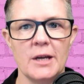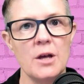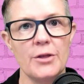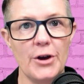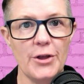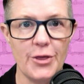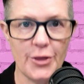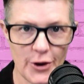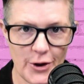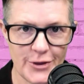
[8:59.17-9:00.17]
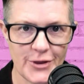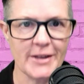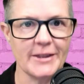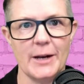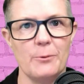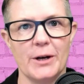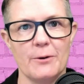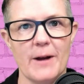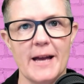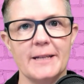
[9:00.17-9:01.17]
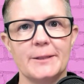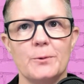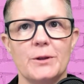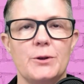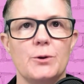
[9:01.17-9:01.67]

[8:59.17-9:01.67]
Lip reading: The third thing that I want to raise with you